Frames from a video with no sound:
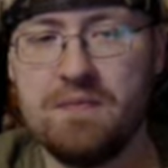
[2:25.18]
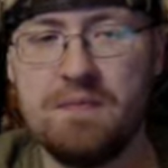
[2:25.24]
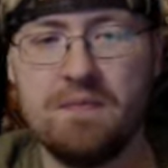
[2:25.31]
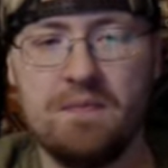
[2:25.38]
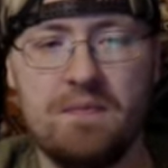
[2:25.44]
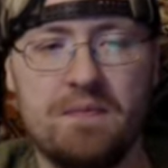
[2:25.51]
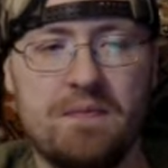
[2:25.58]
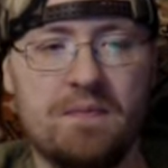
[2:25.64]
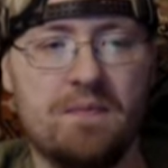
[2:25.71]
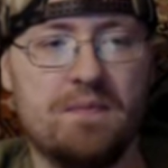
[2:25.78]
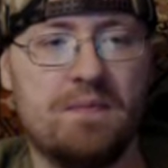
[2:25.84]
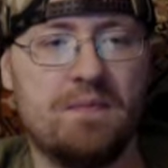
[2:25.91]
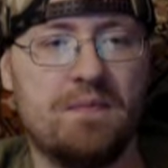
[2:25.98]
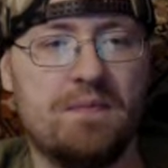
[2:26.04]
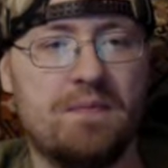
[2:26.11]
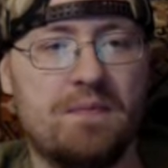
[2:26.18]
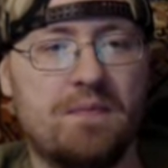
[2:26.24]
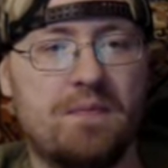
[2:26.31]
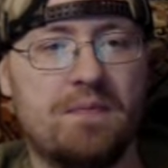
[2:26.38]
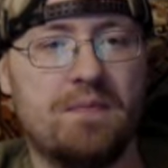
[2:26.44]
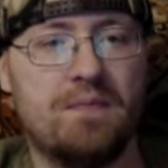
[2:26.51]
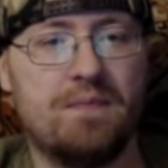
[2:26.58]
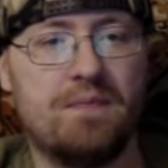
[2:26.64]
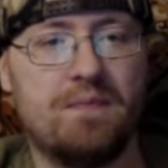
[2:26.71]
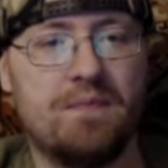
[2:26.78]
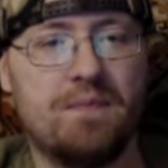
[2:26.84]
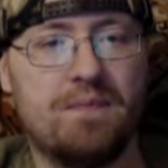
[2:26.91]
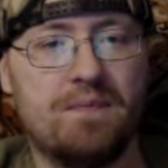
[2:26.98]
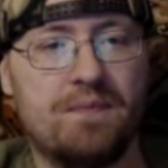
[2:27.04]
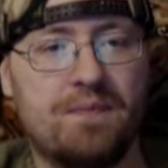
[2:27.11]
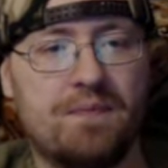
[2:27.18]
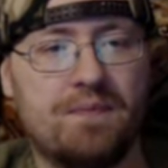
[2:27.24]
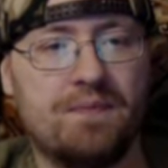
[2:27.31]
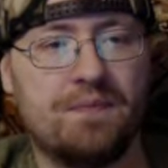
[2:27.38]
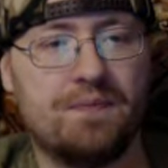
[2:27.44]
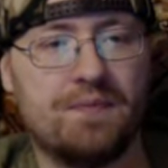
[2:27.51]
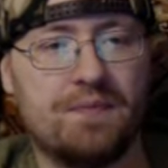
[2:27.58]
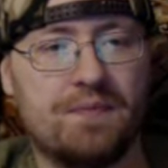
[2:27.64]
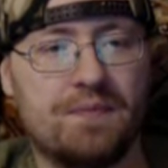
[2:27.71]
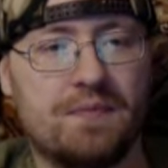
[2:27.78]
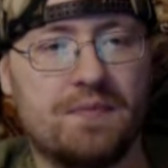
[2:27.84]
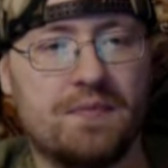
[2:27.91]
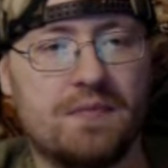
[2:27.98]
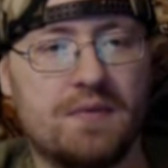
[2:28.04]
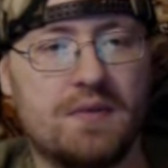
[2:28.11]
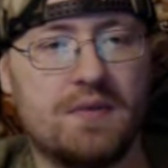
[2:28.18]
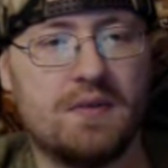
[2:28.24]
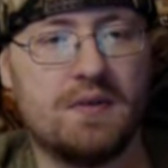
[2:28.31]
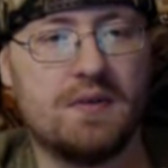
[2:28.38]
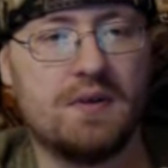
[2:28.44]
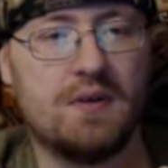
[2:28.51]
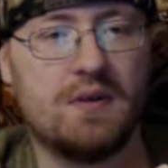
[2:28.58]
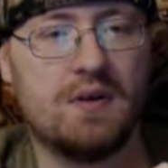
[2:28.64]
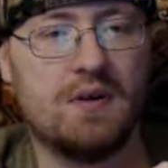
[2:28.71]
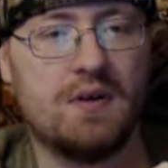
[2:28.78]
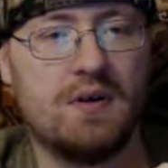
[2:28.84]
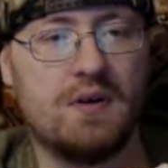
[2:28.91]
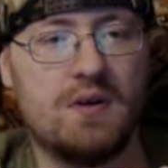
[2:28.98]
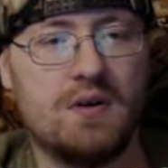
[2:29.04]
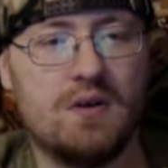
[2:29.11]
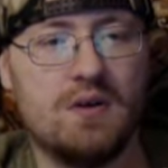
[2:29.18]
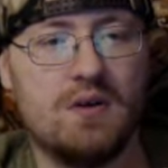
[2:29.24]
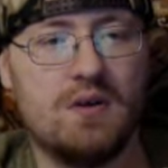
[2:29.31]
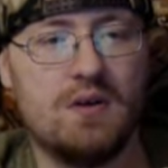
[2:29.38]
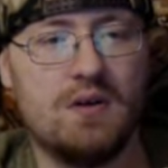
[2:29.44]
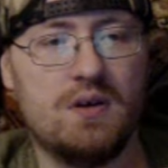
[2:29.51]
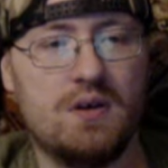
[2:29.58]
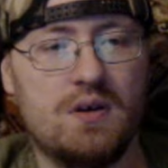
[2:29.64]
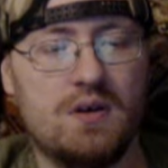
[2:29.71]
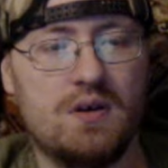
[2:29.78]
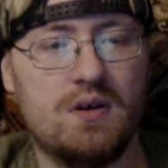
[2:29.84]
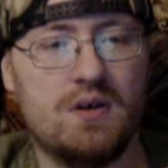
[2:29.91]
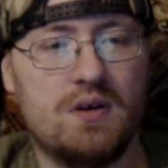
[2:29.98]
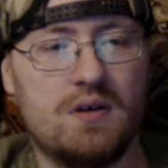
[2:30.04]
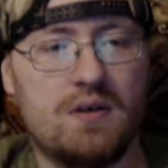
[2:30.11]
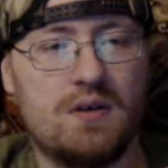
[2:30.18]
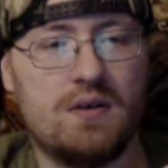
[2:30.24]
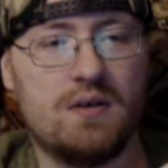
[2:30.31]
Nothing is said.